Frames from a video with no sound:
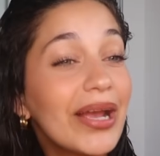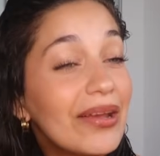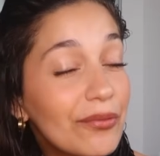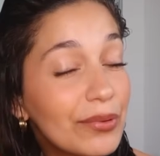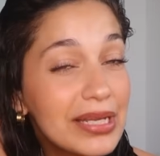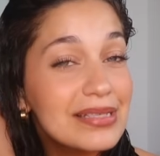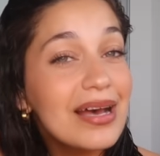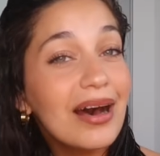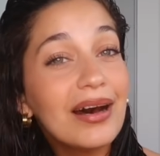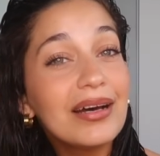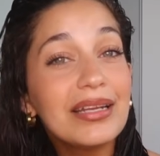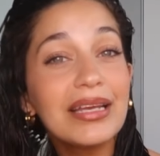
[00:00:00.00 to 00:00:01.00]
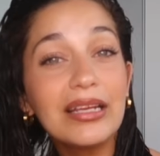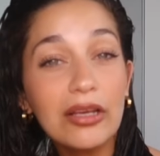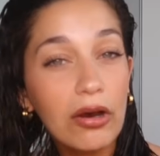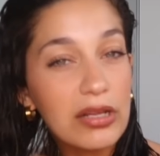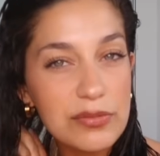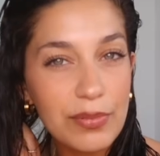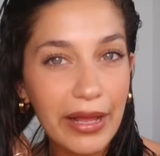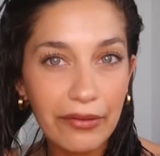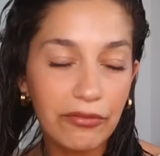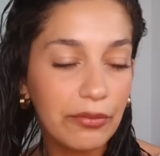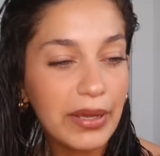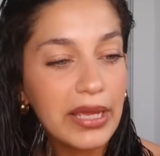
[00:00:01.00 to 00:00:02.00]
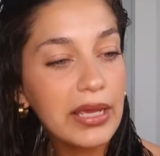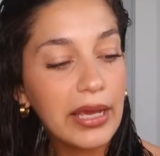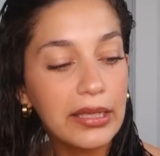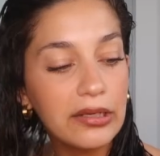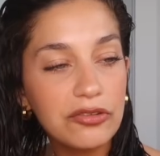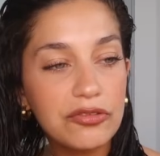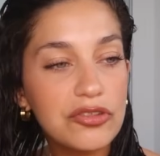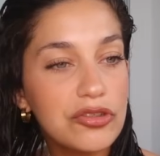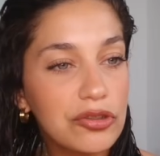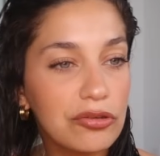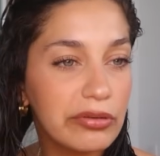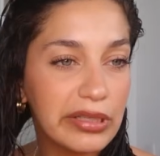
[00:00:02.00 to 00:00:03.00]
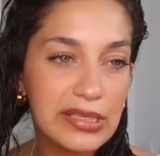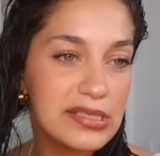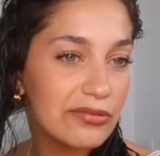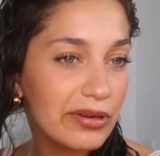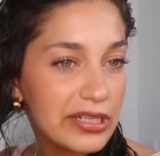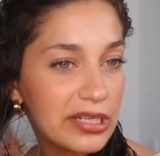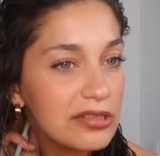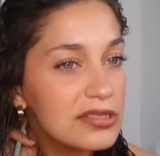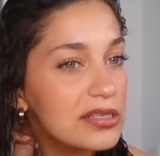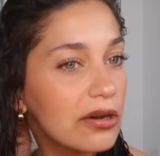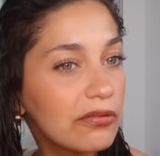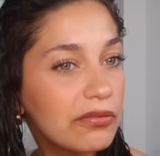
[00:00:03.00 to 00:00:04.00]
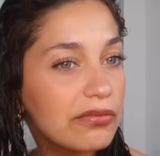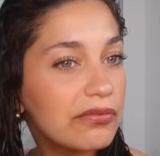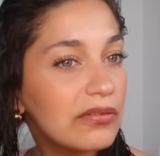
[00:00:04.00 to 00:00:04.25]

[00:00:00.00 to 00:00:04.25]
even when it's hard, in God's plan for me. And to really surrender yourself